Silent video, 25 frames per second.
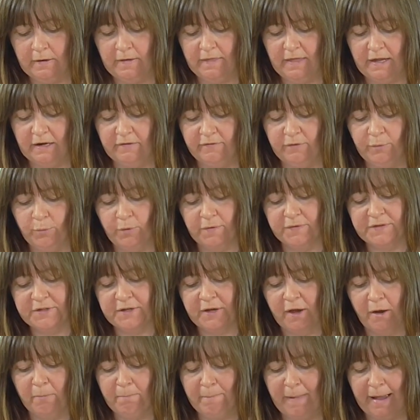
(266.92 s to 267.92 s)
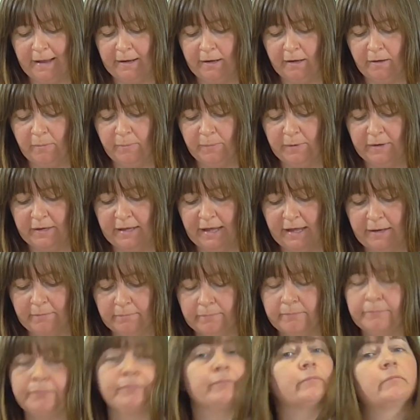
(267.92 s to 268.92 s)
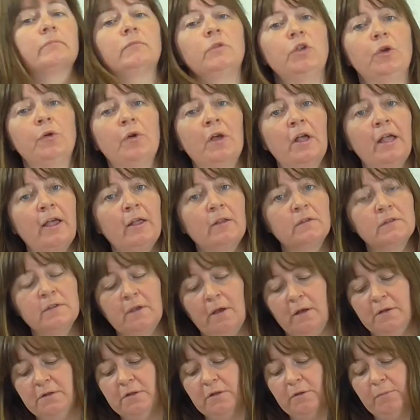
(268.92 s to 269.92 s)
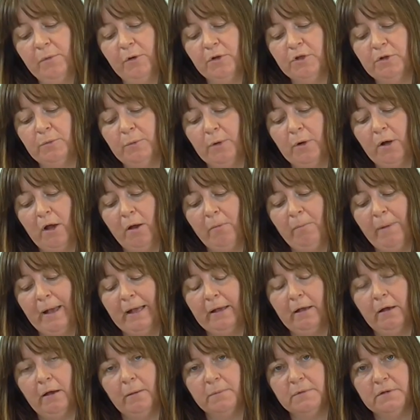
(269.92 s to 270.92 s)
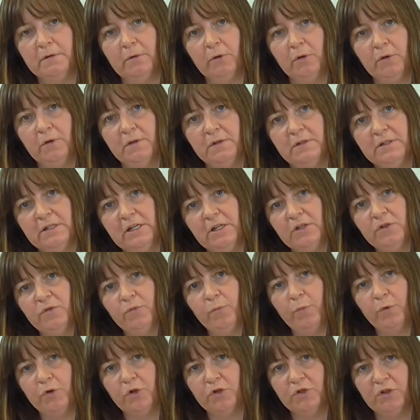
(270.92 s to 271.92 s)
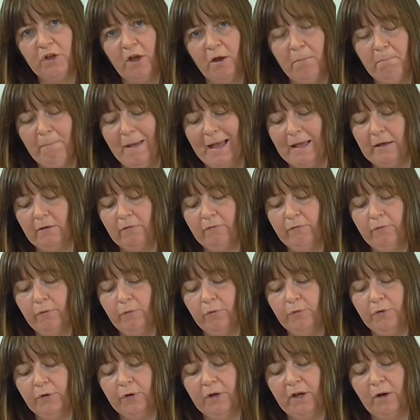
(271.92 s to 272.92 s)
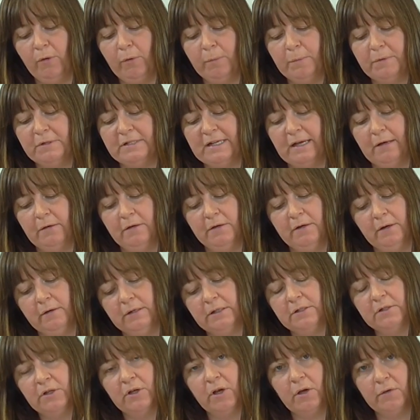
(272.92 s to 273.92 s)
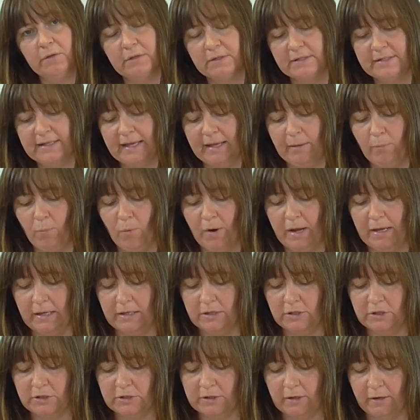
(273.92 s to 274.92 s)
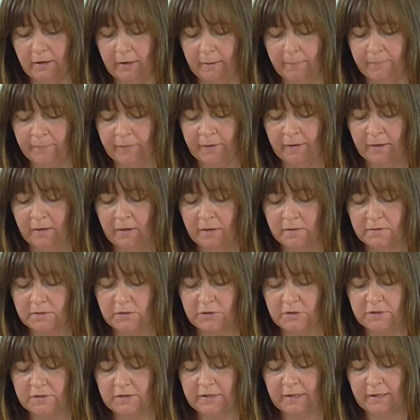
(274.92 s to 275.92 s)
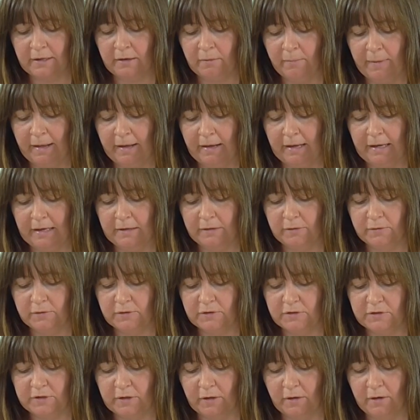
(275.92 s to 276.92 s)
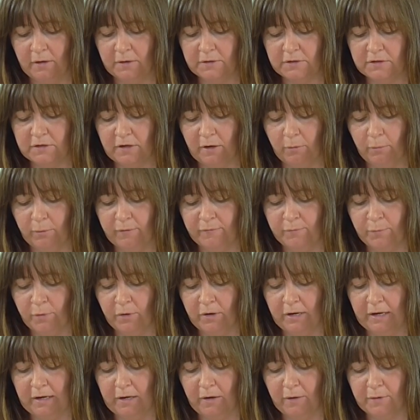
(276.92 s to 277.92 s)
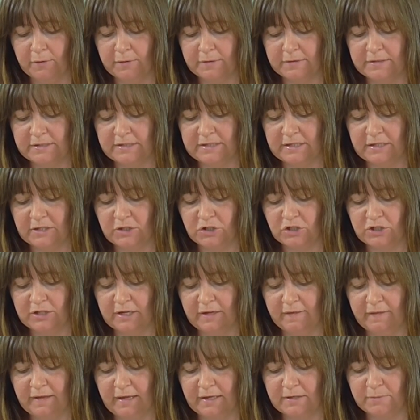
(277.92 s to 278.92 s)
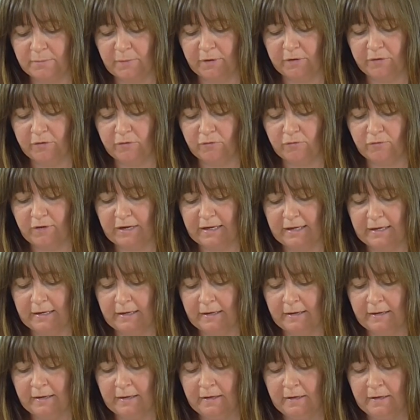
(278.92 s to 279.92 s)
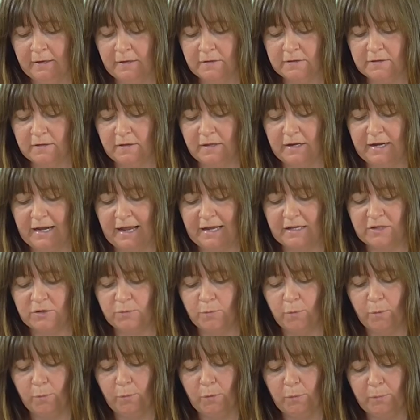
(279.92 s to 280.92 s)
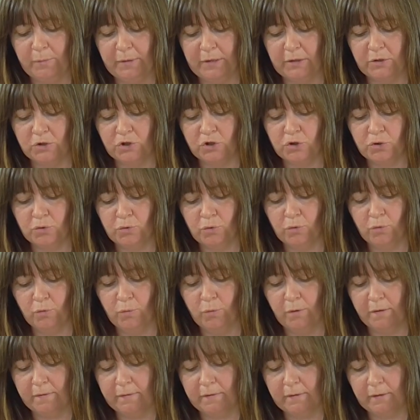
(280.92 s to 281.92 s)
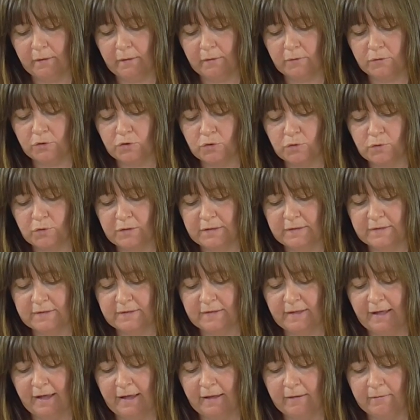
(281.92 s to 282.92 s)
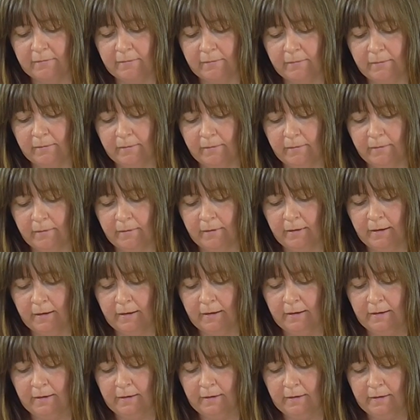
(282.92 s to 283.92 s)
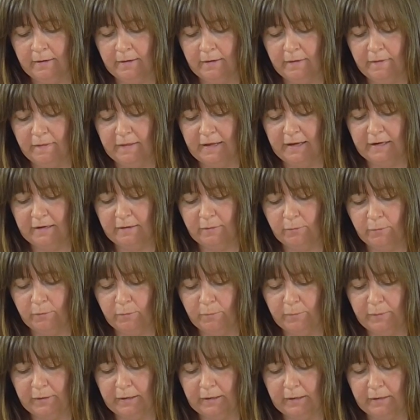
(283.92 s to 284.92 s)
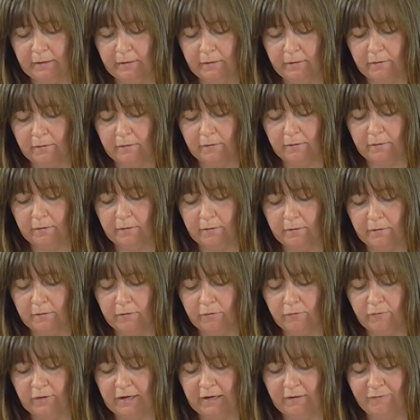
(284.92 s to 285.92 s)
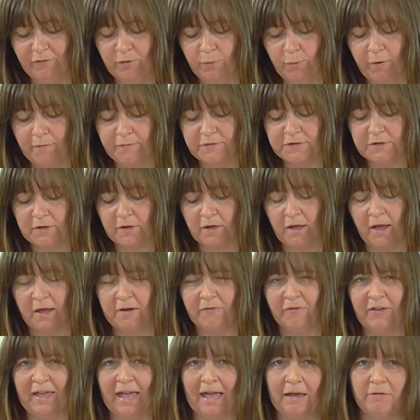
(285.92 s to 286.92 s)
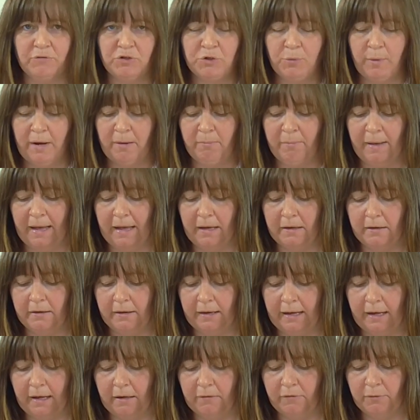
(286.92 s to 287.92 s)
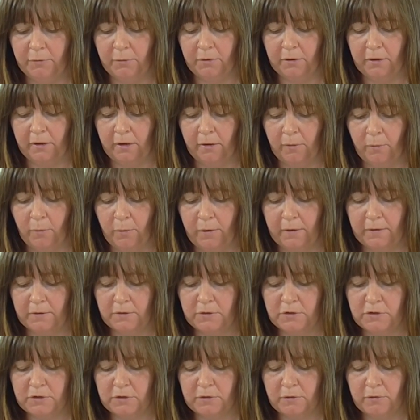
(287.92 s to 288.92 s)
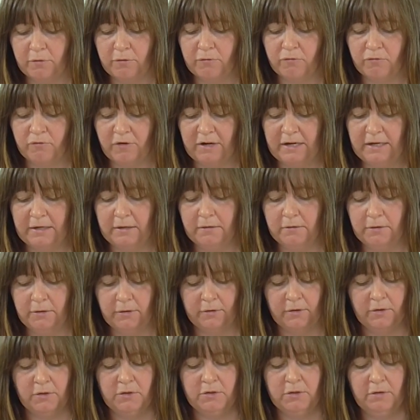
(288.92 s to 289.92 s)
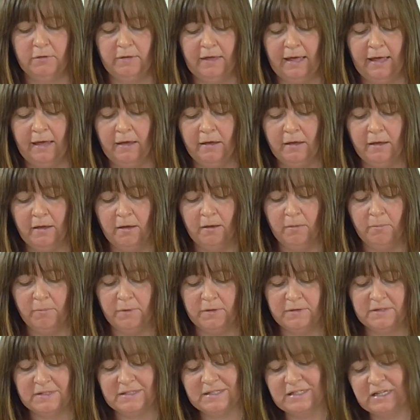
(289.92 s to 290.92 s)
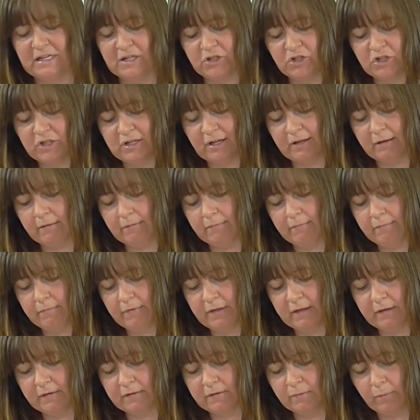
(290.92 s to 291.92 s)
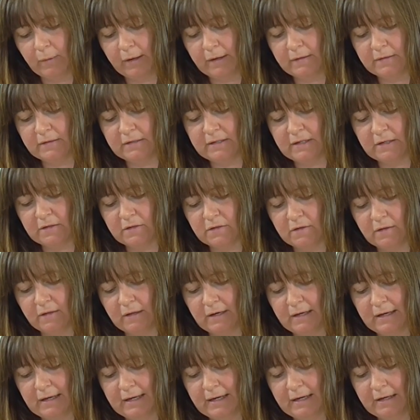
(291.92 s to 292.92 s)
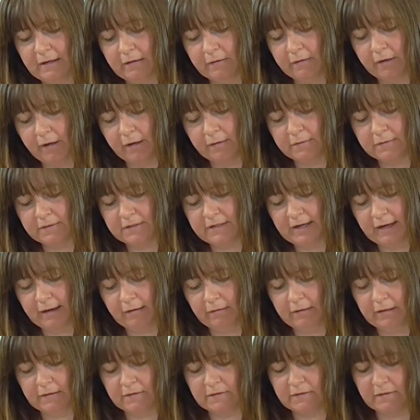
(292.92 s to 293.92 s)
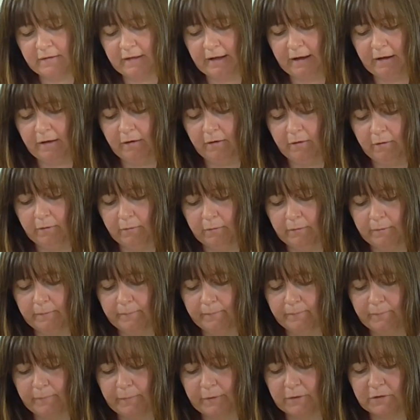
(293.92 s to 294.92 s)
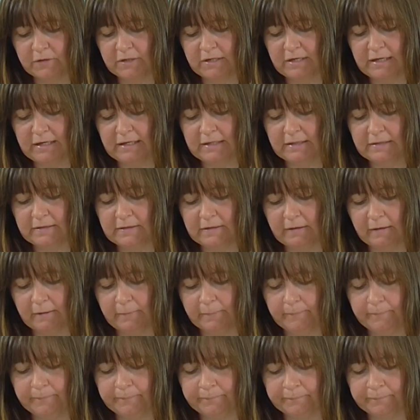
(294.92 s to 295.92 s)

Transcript: And then if you want to go back up again, you can start at the bottom and go back up. So a good stitch will just go back and forth. You can go up and down. You don't need to go the same way each time. So just think about how you start. So we put a long stitch in. There's my three. So the next one will be a short one that joins that. And then it will be three. If you want to kind of count your way back, you can. If you want to go one, two, three, you can do that. But stitch it this way, stitch so the needle goes down into that hole. Much neater